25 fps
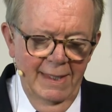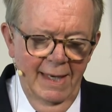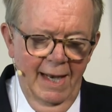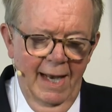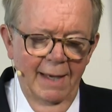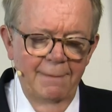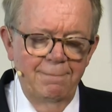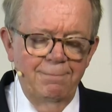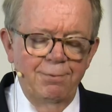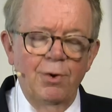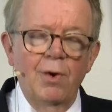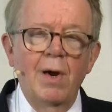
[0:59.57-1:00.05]

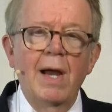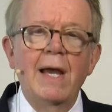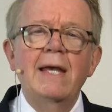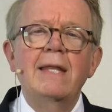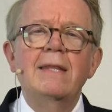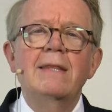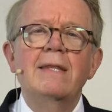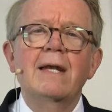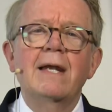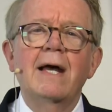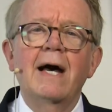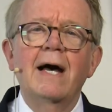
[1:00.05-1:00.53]
I pray
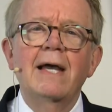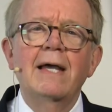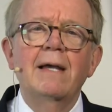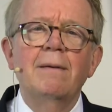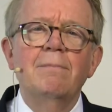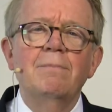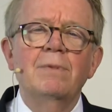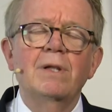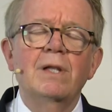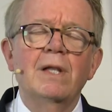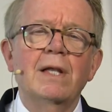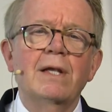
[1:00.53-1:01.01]
that I
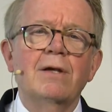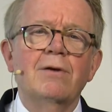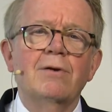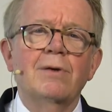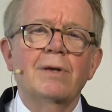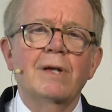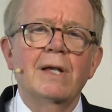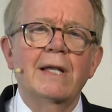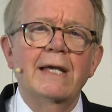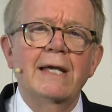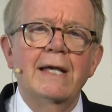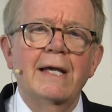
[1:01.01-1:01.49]
am
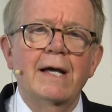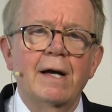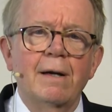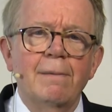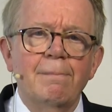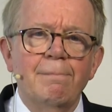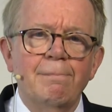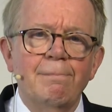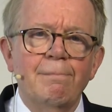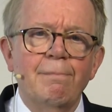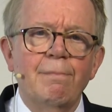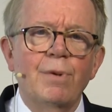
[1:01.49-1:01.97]
literally
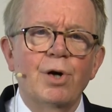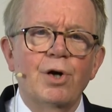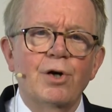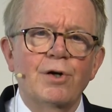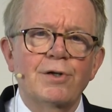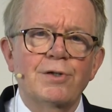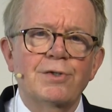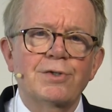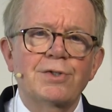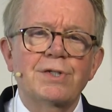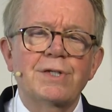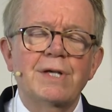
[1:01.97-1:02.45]

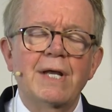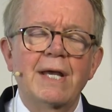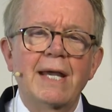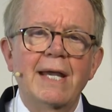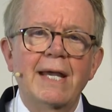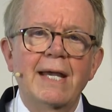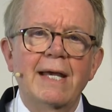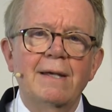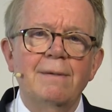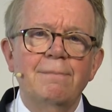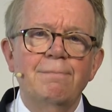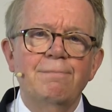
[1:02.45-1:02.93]
immersed
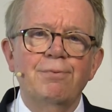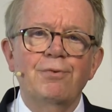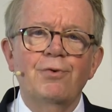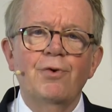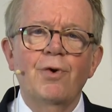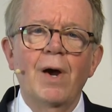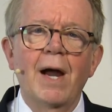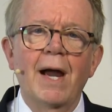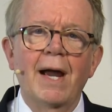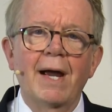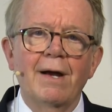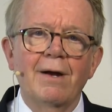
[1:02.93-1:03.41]
in
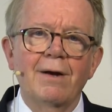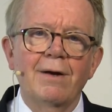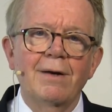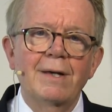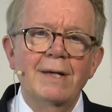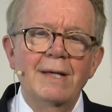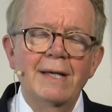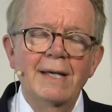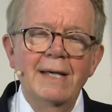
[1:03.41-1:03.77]
prayer